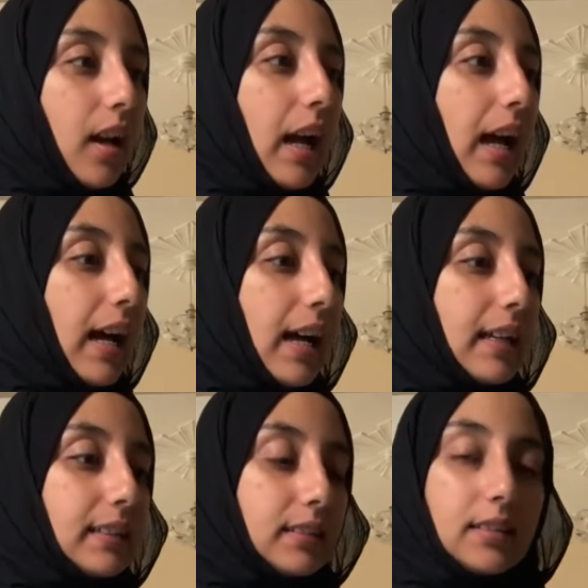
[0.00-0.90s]

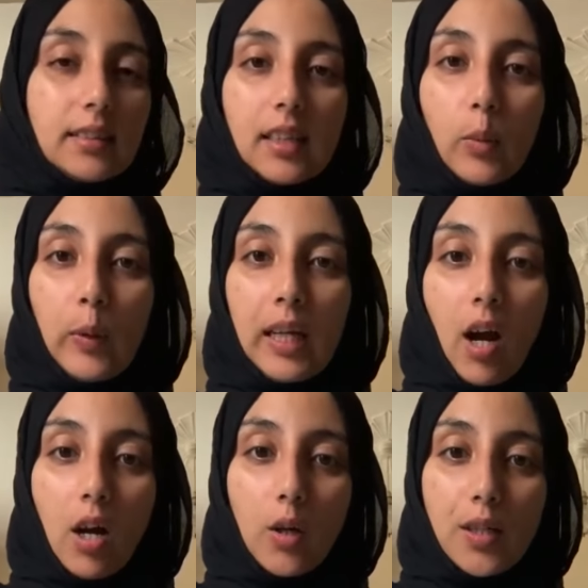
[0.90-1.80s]
and we
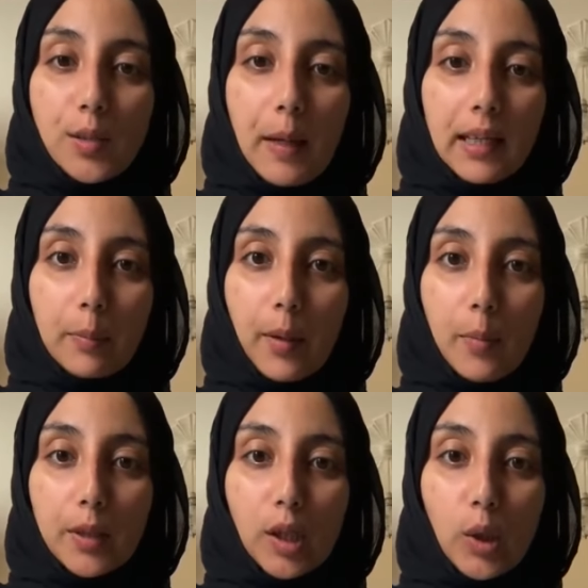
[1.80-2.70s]
are going to make the
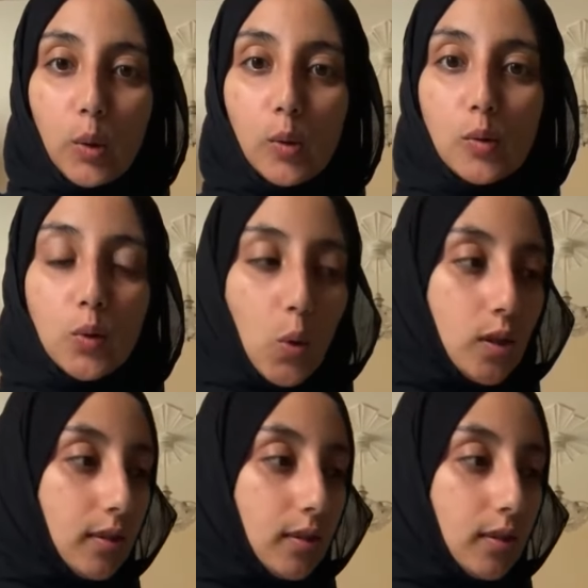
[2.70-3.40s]
barbecue sauce.